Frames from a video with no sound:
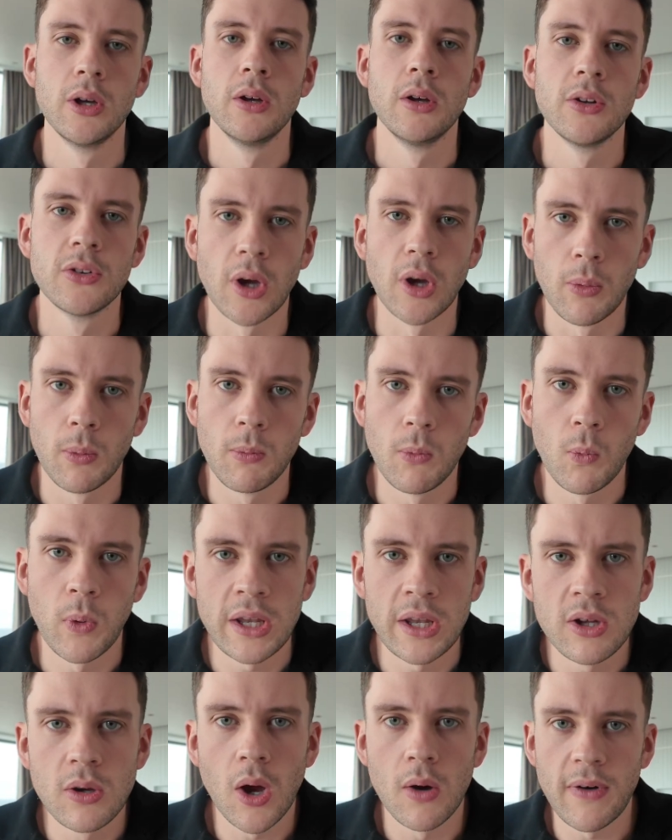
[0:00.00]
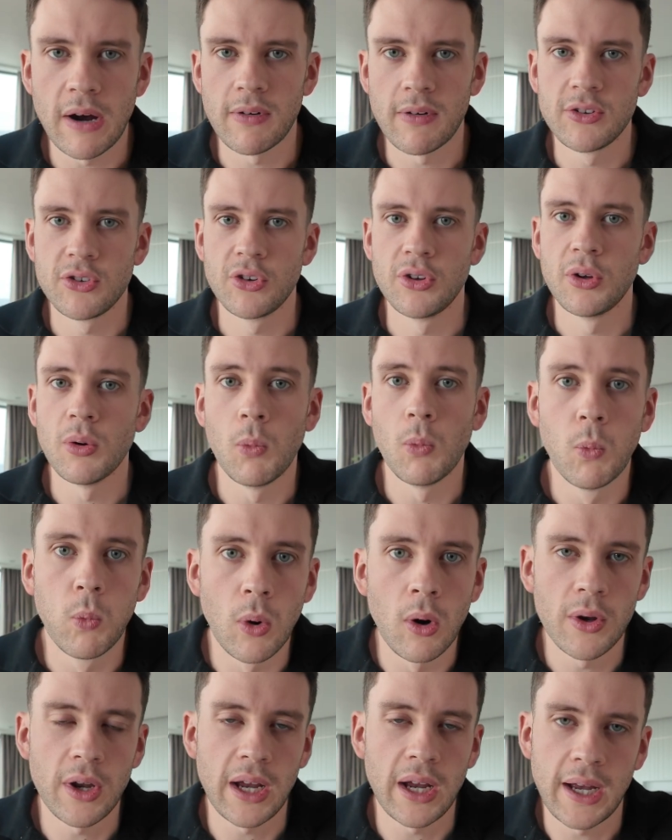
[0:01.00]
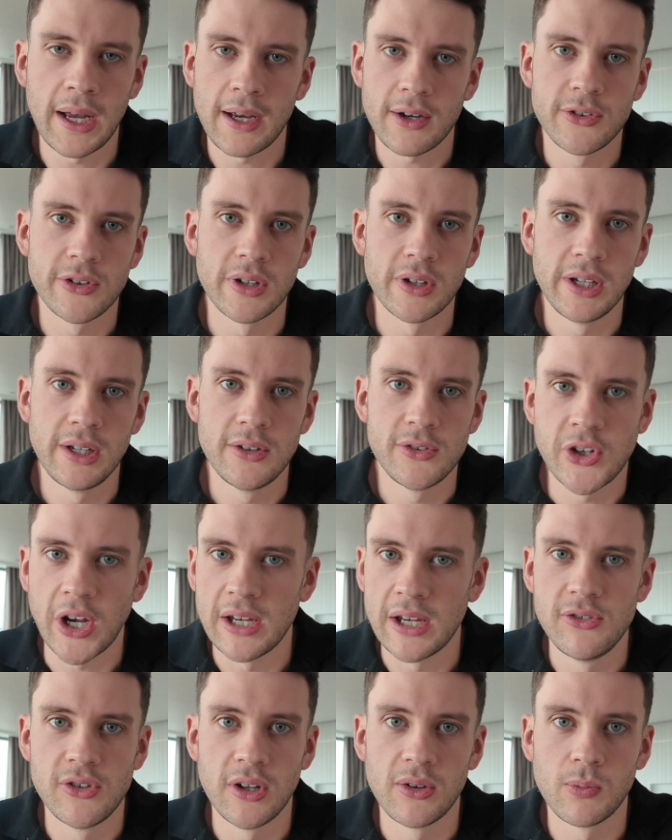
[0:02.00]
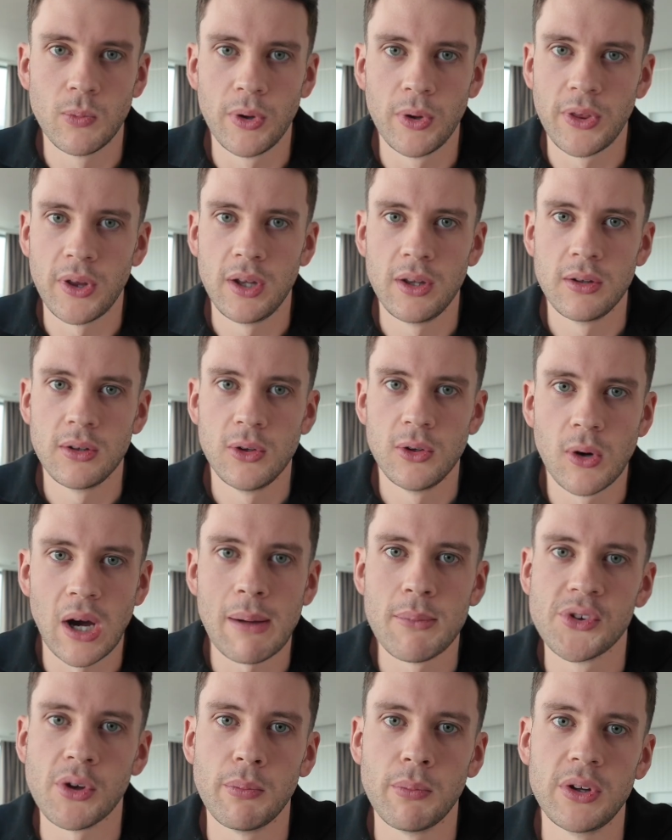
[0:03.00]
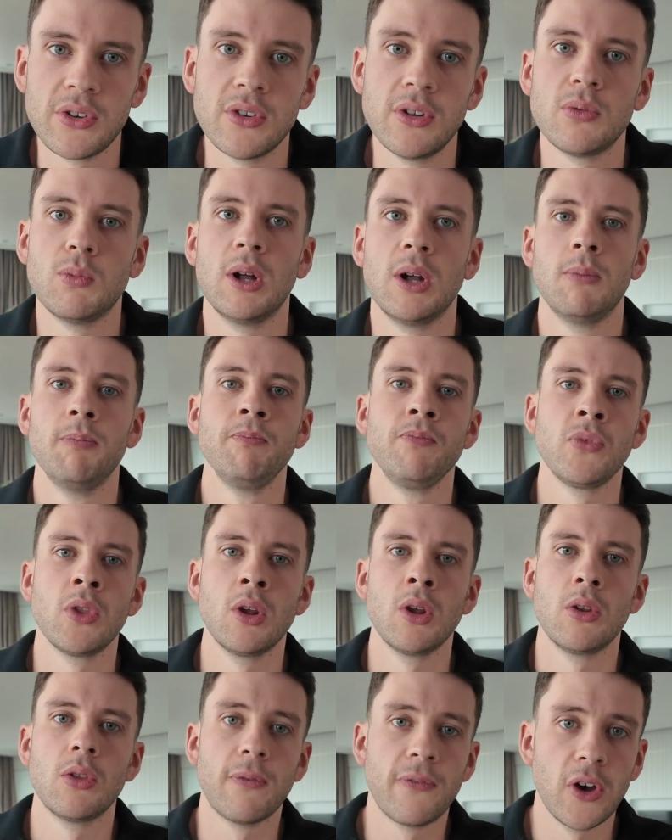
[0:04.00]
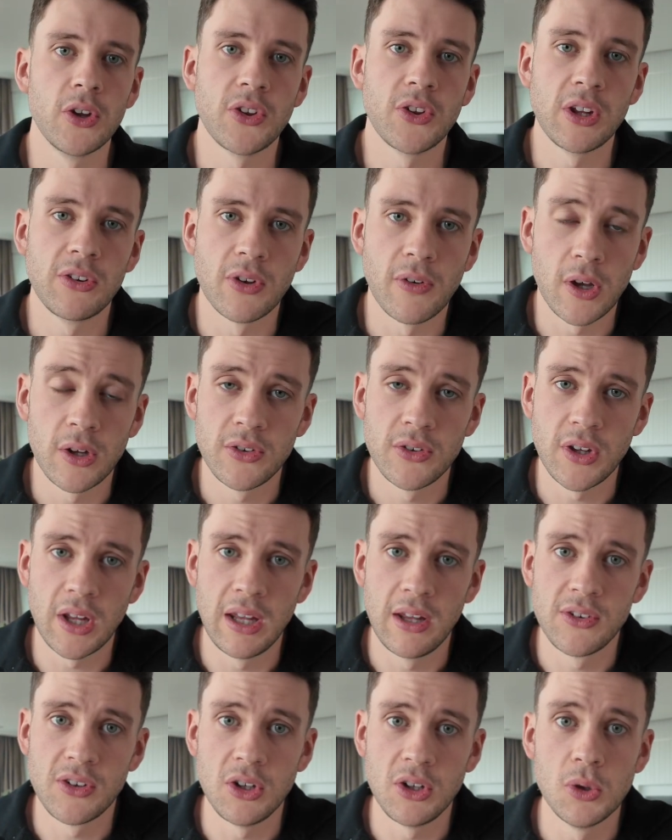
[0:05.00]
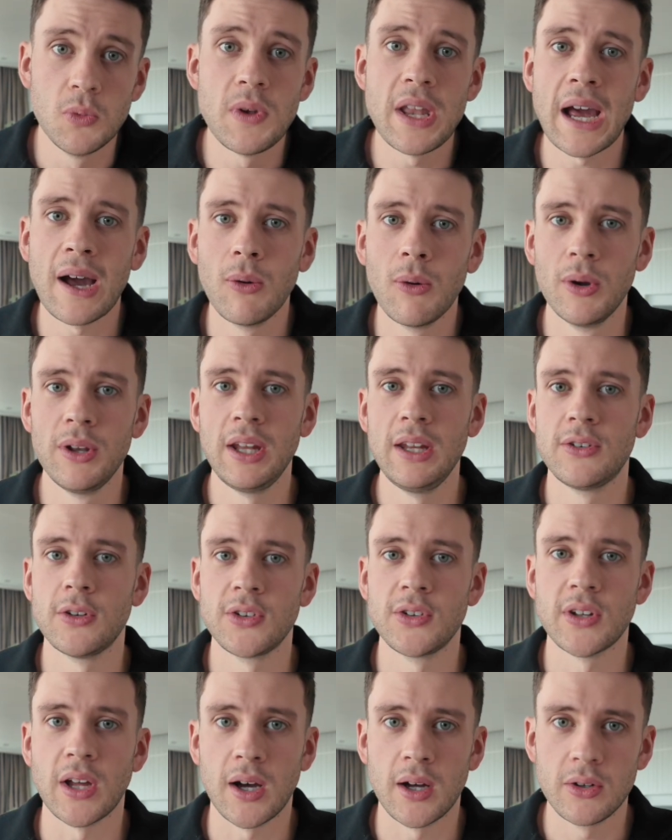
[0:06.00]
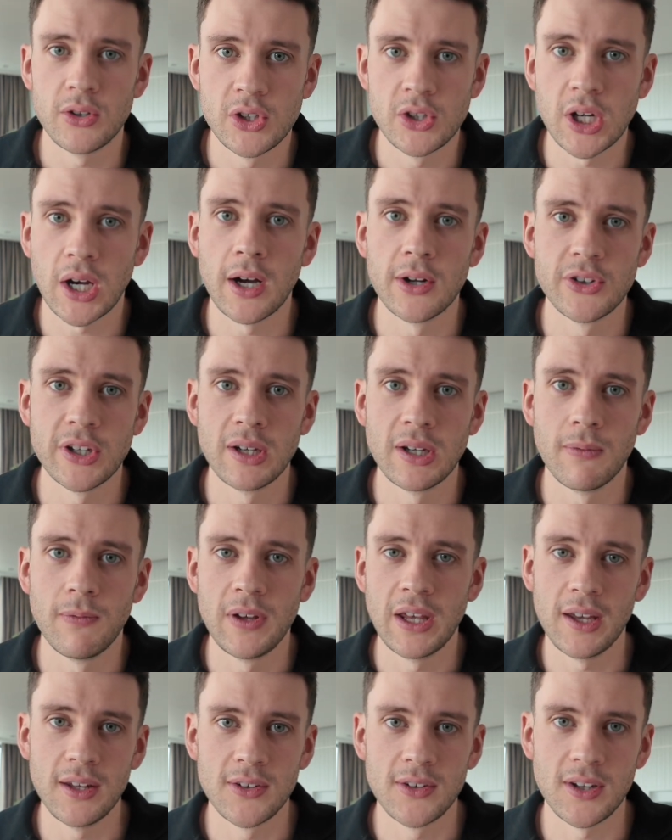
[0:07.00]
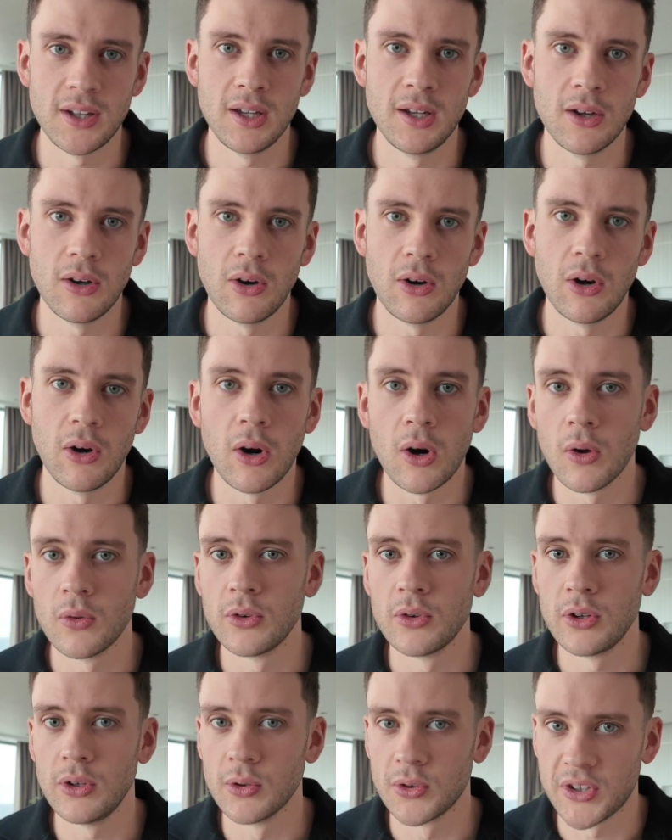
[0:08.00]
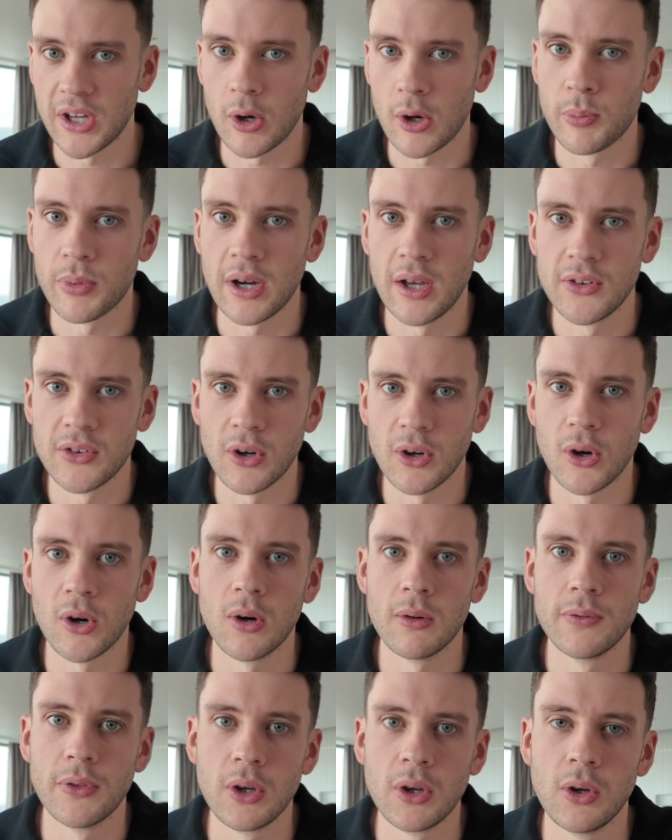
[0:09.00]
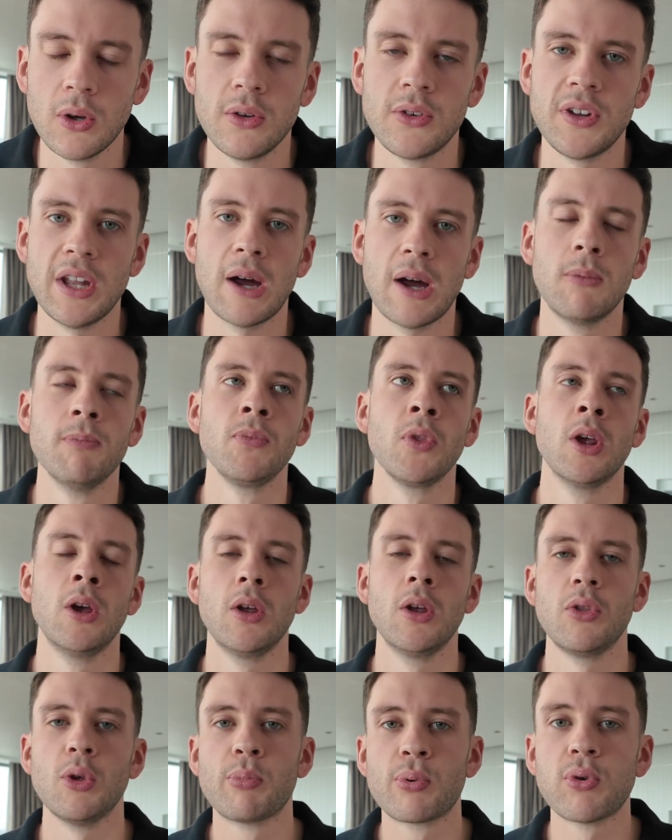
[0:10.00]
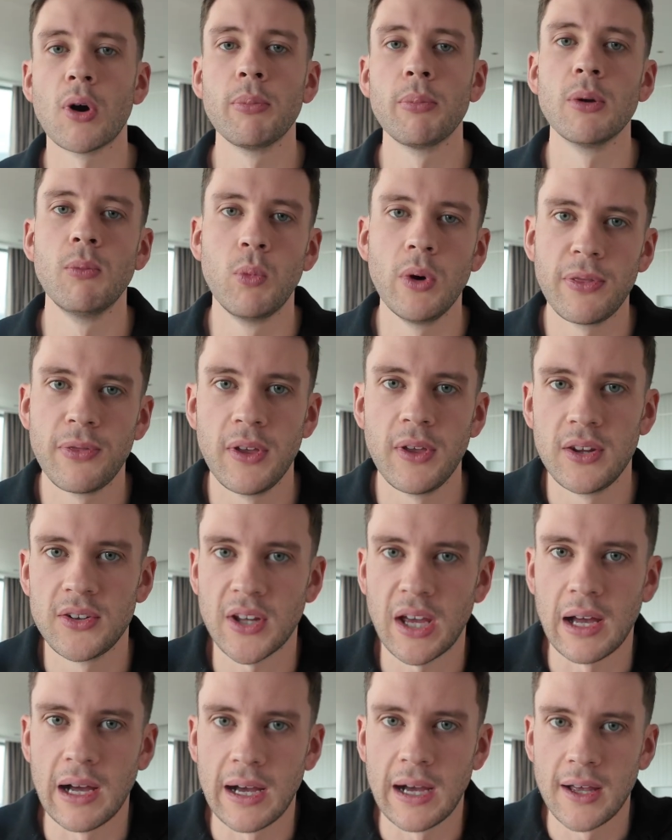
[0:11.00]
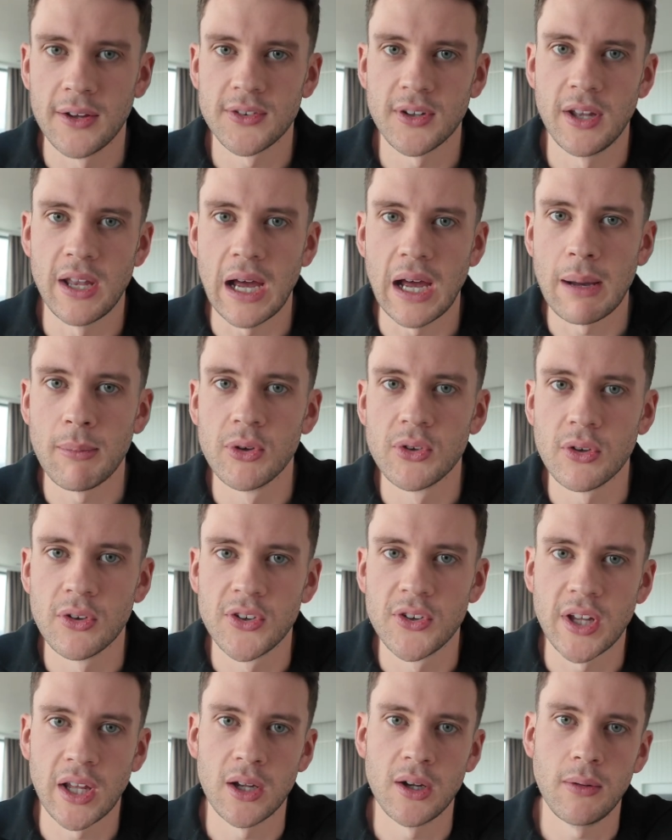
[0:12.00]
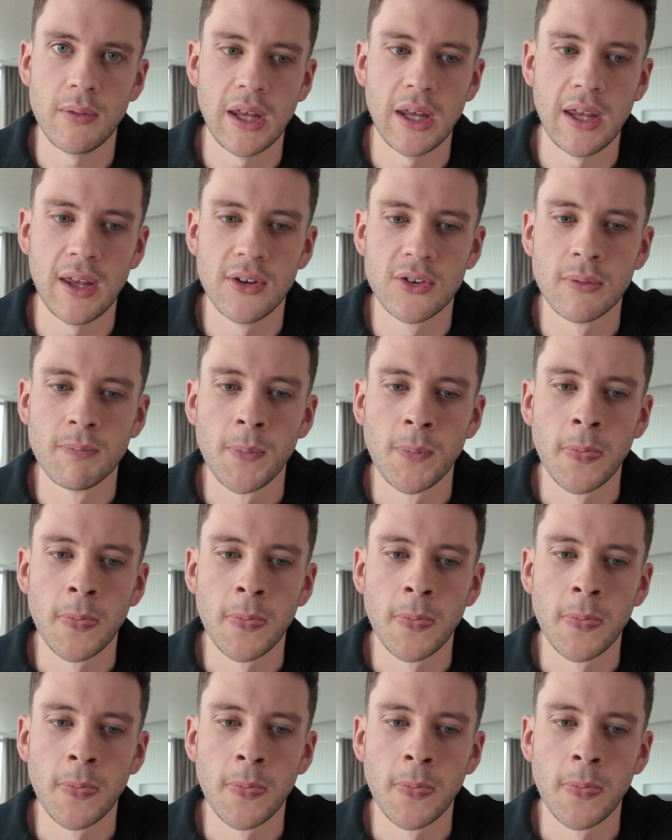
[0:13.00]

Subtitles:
So when you go VAT registered, what actually changes within your Amazon business? Well, the first things first is you now need to start charging VAT on your sale price of the goods. Now, the problem with this as an Amazon seller is